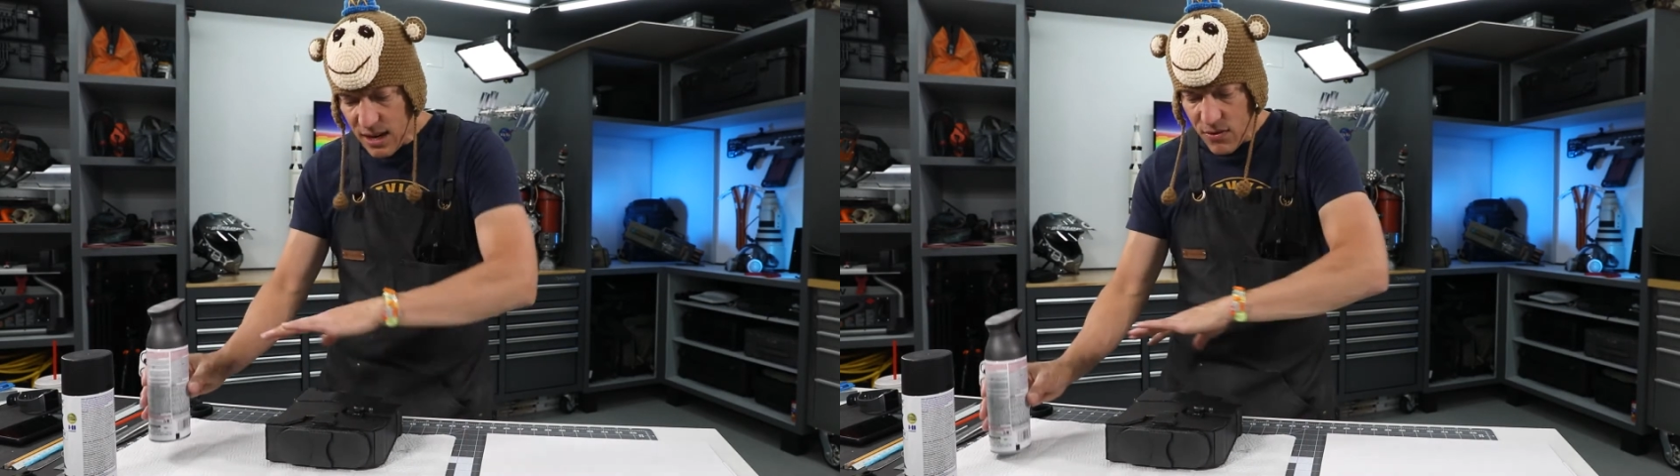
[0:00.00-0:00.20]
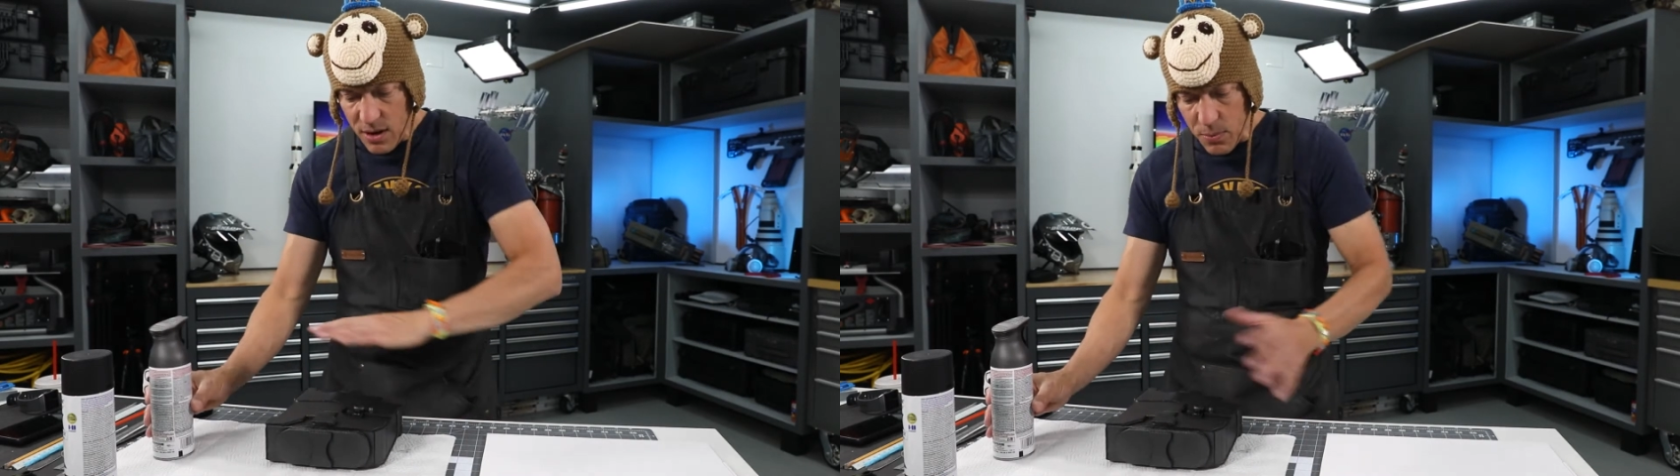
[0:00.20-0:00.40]

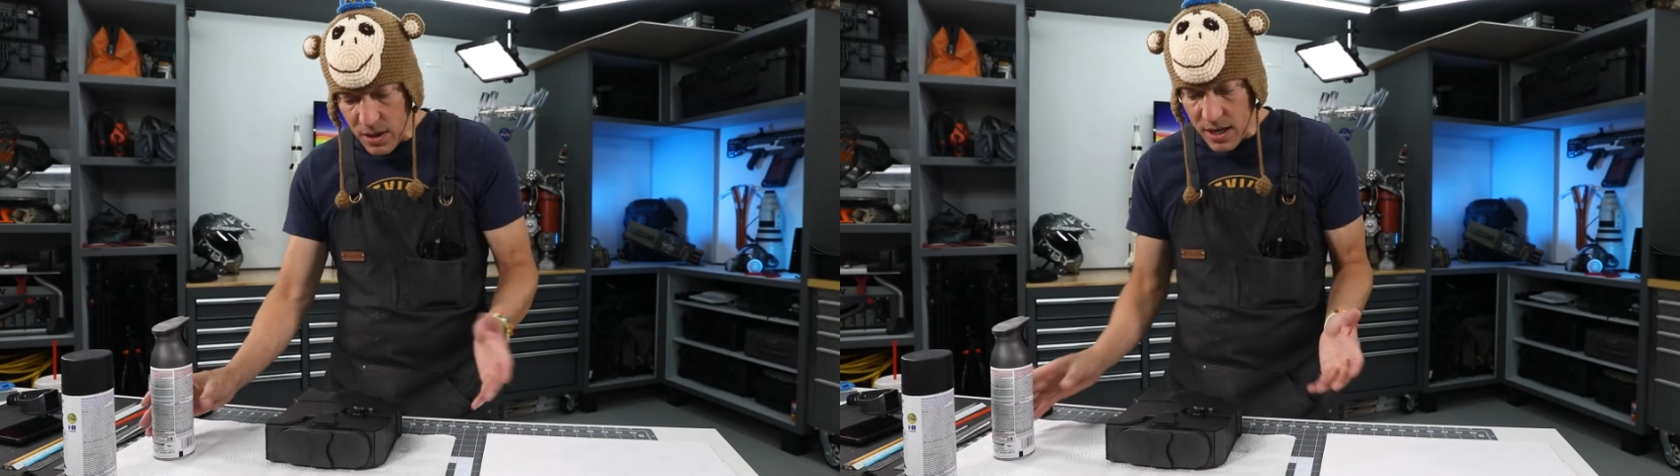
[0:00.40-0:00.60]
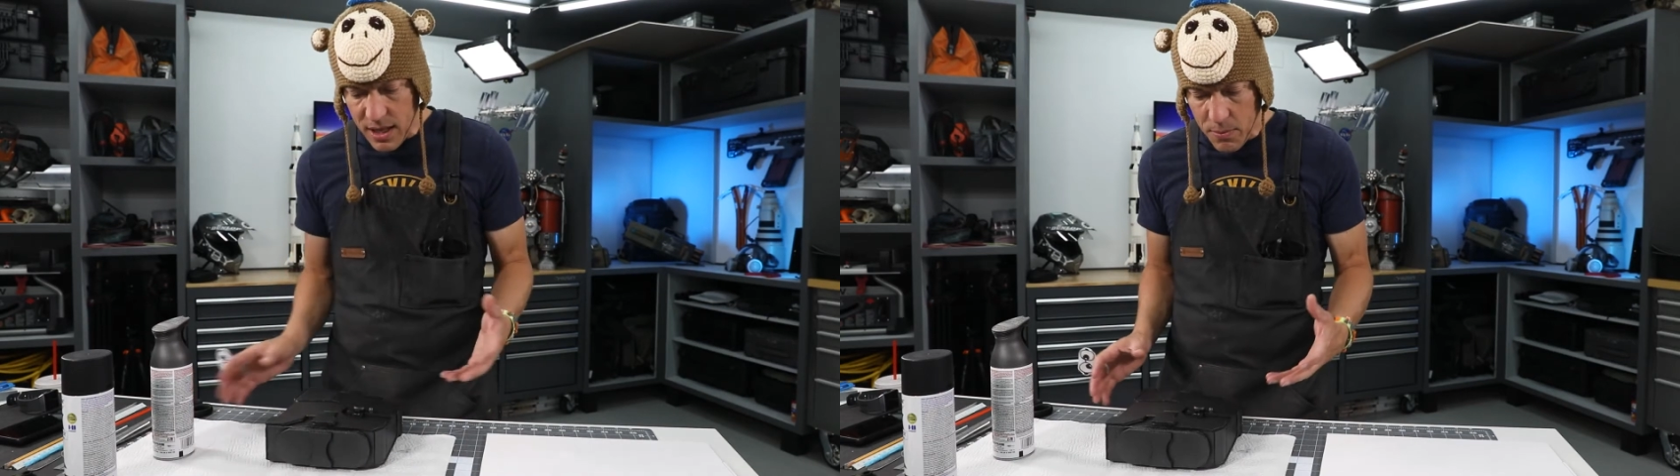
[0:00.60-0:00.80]
covered up a
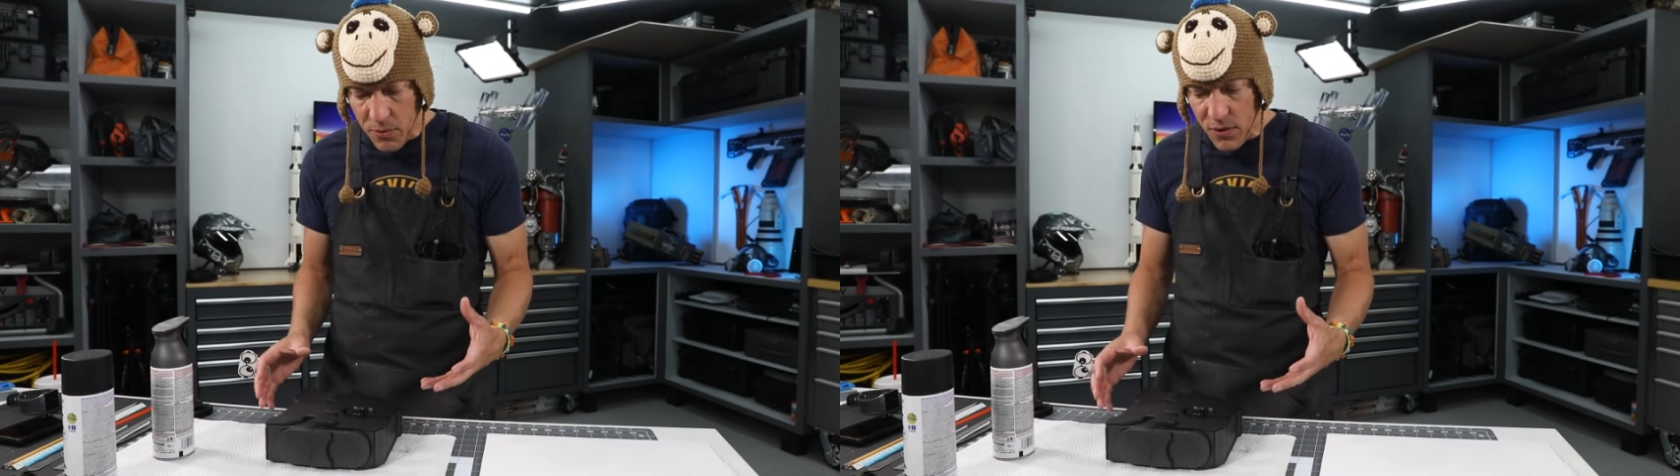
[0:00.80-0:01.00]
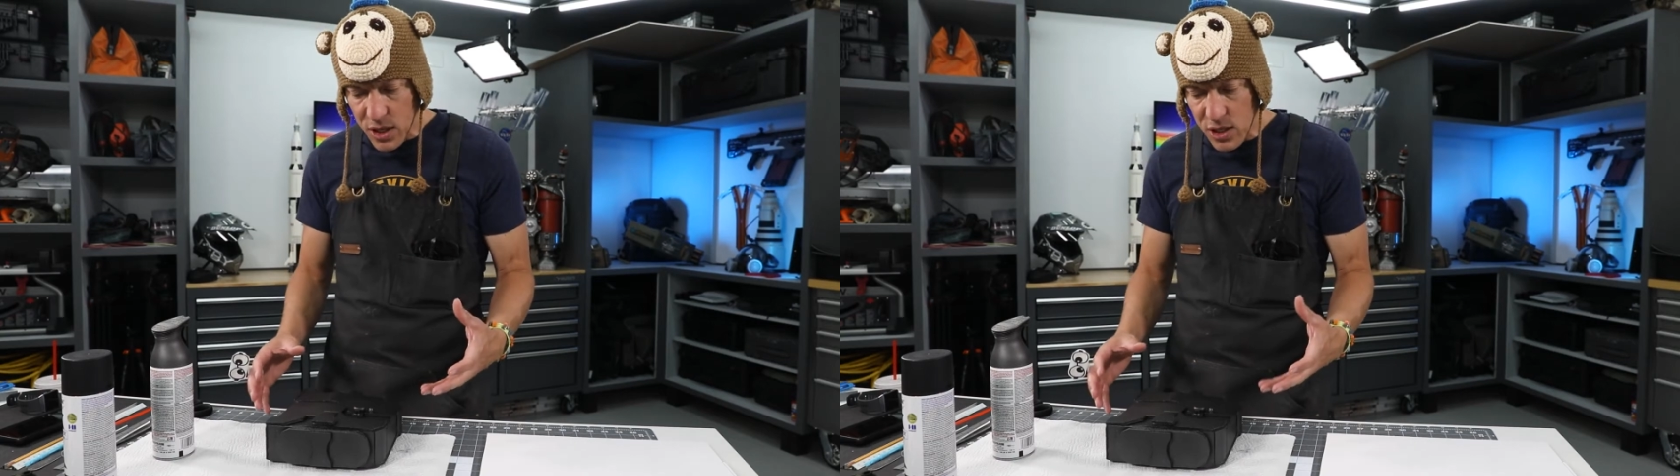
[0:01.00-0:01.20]
lot of the
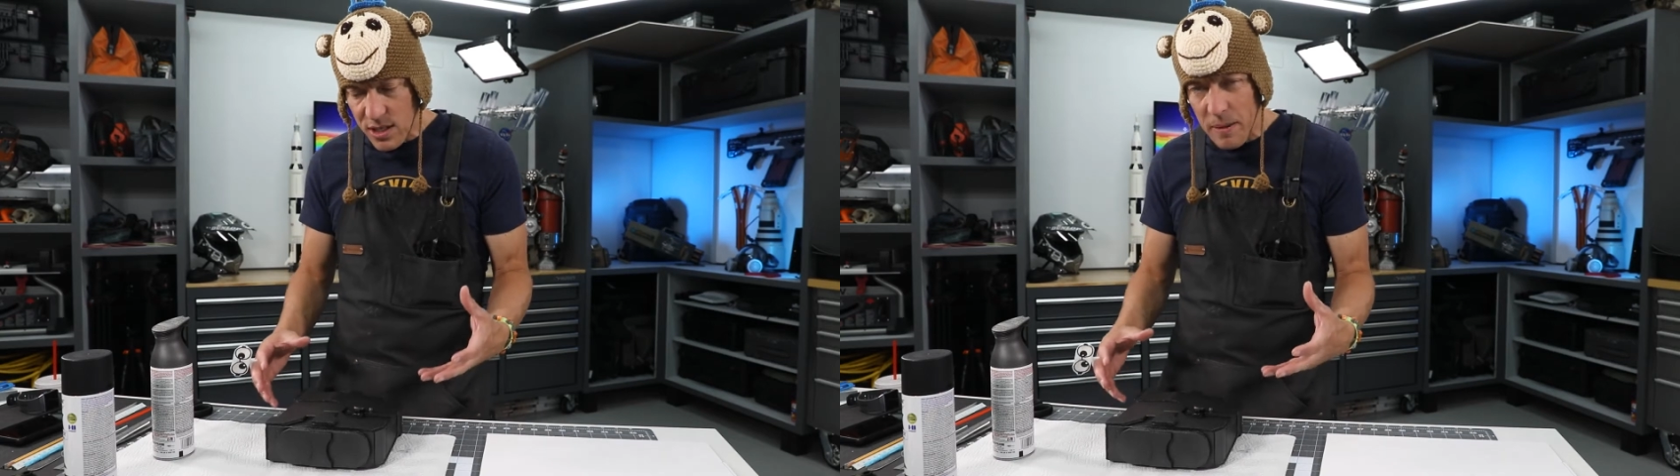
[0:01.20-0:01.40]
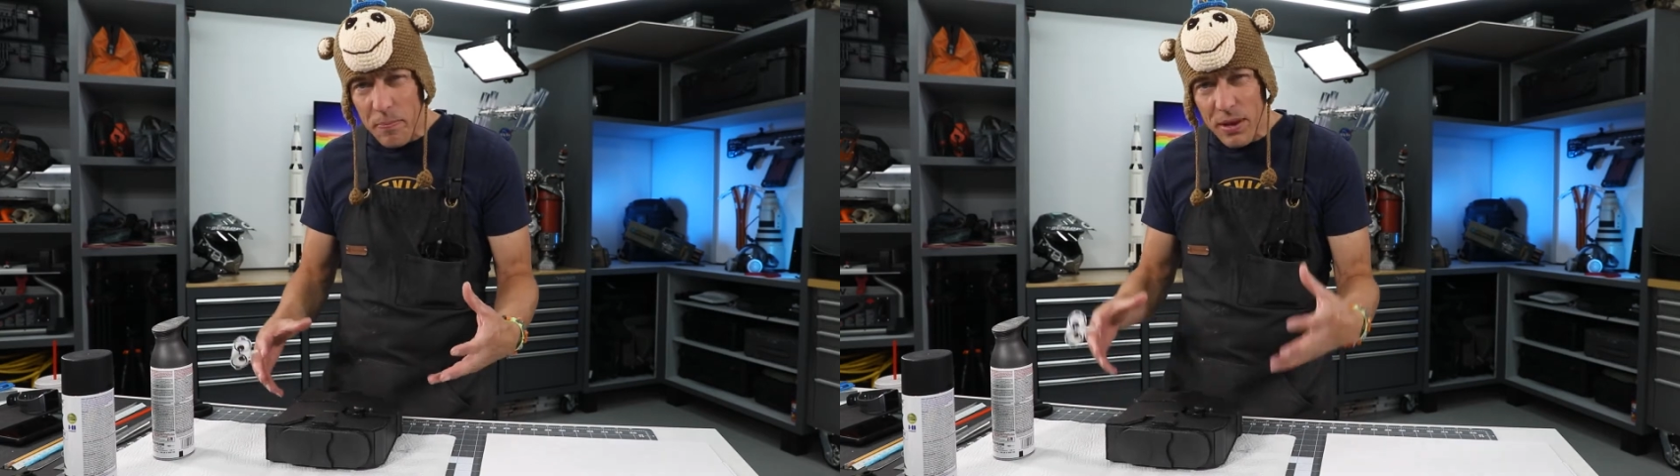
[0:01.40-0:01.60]
imperfections,
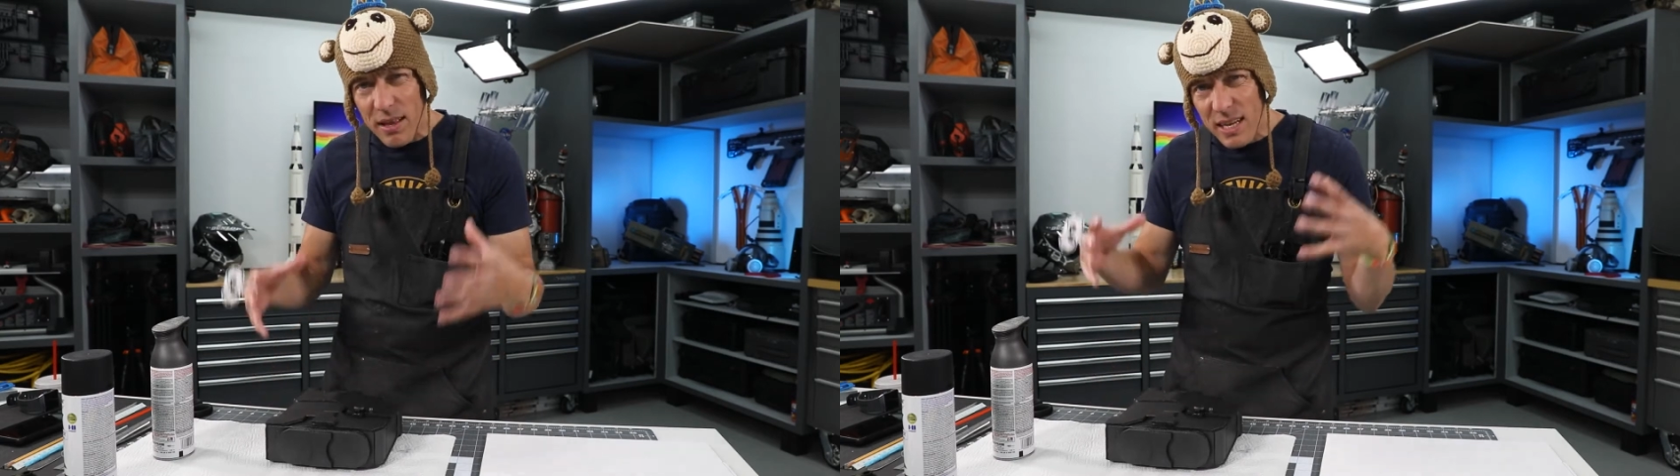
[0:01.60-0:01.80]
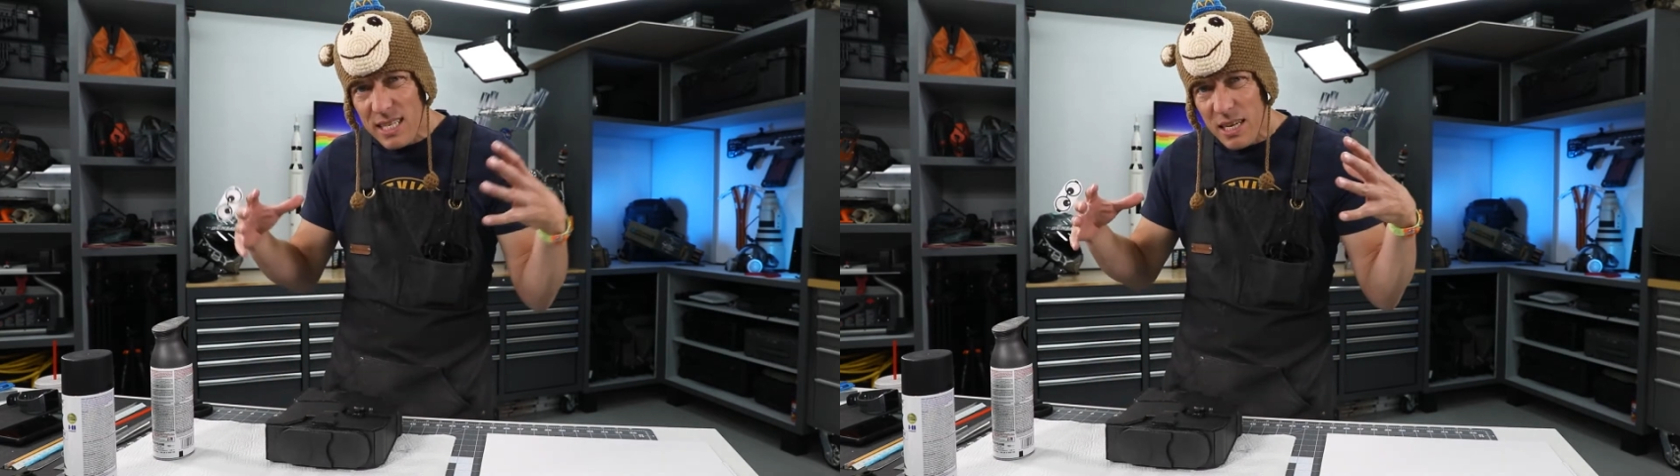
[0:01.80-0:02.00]
and I think it's